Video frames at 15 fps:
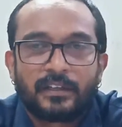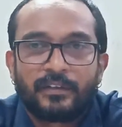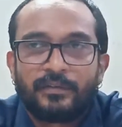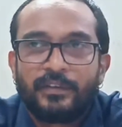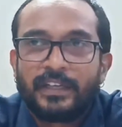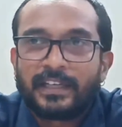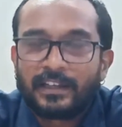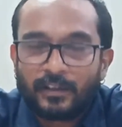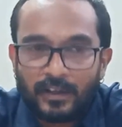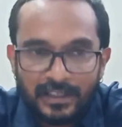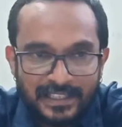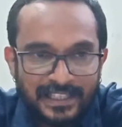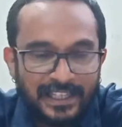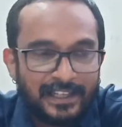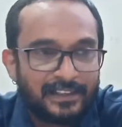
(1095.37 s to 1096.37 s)
we cannot
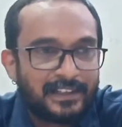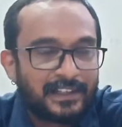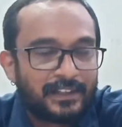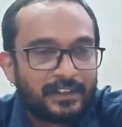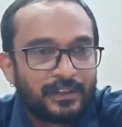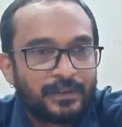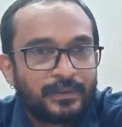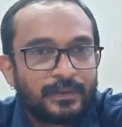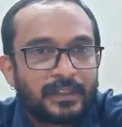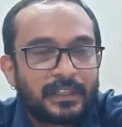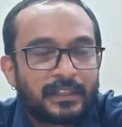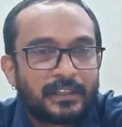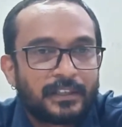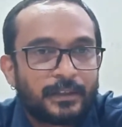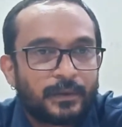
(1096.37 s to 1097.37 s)
say that
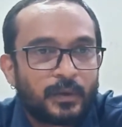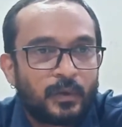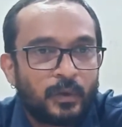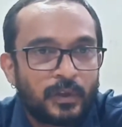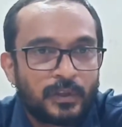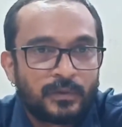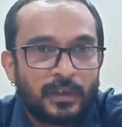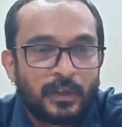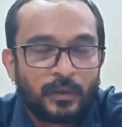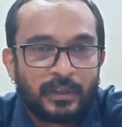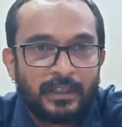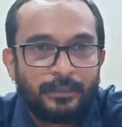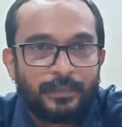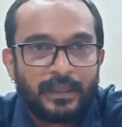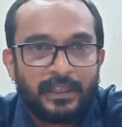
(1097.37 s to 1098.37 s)
courts will
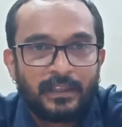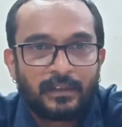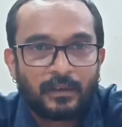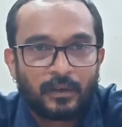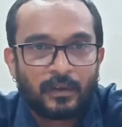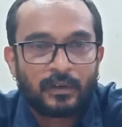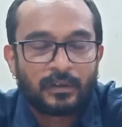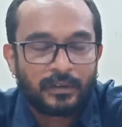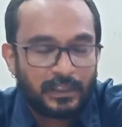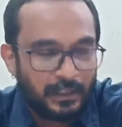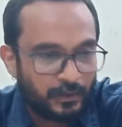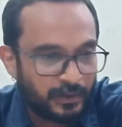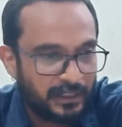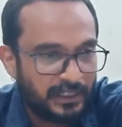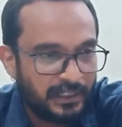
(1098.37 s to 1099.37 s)
only be the
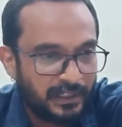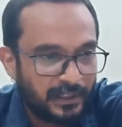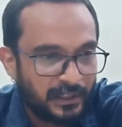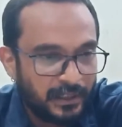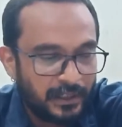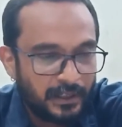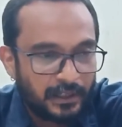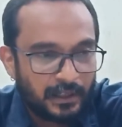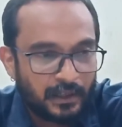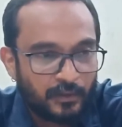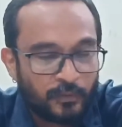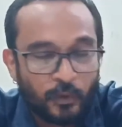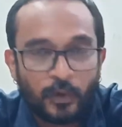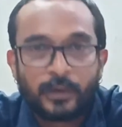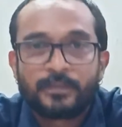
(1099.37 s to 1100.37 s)
only
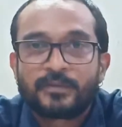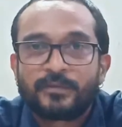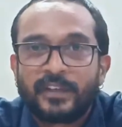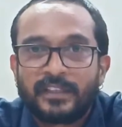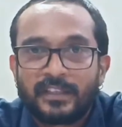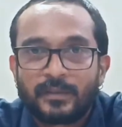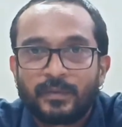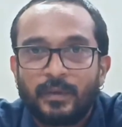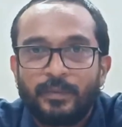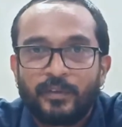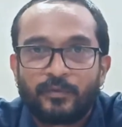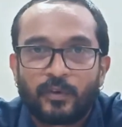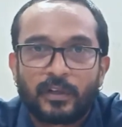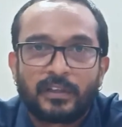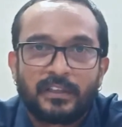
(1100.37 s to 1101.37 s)
forums where this will be
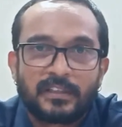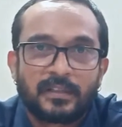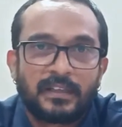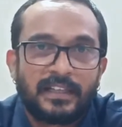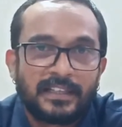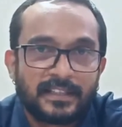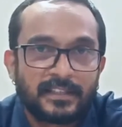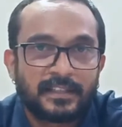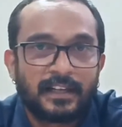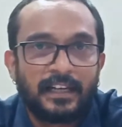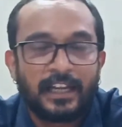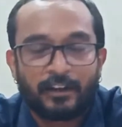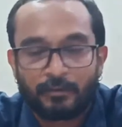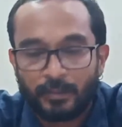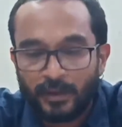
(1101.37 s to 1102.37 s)
fought. This will necessarily
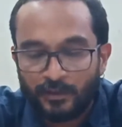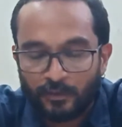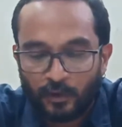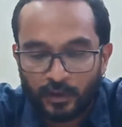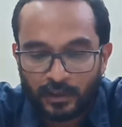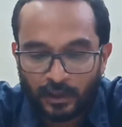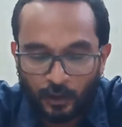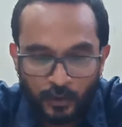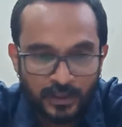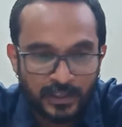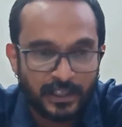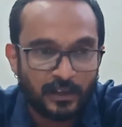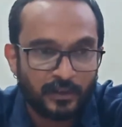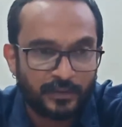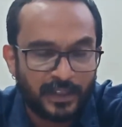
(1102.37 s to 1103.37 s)
have to be fought
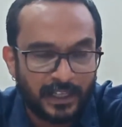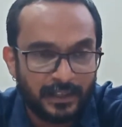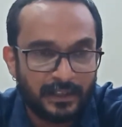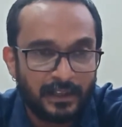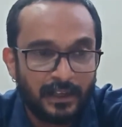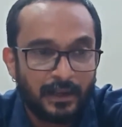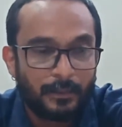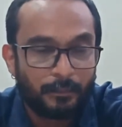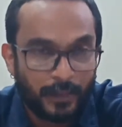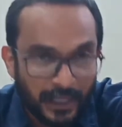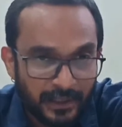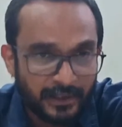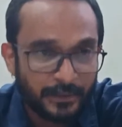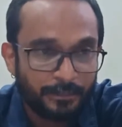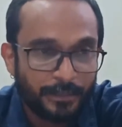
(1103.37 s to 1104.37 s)
outside of that.
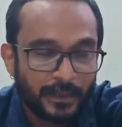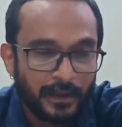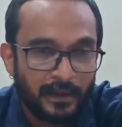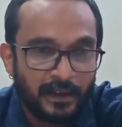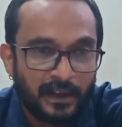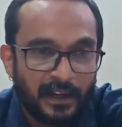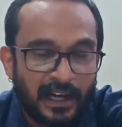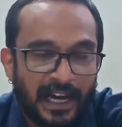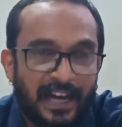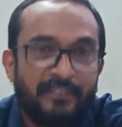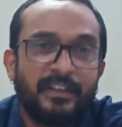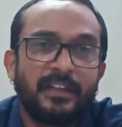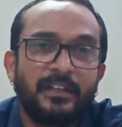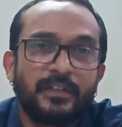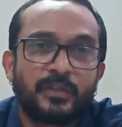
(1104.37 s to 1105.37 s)
But
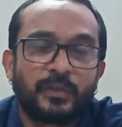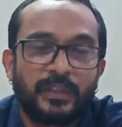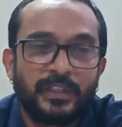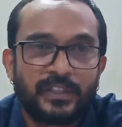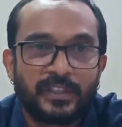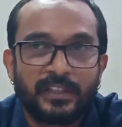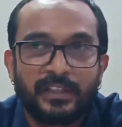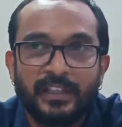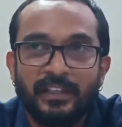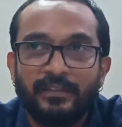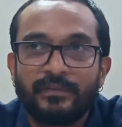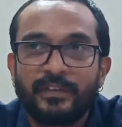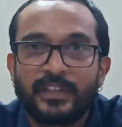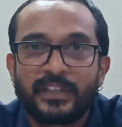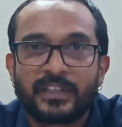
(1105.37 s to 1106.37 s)
having a judiciary
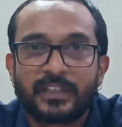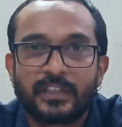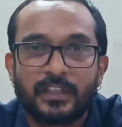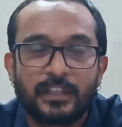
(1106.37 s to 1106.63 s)
which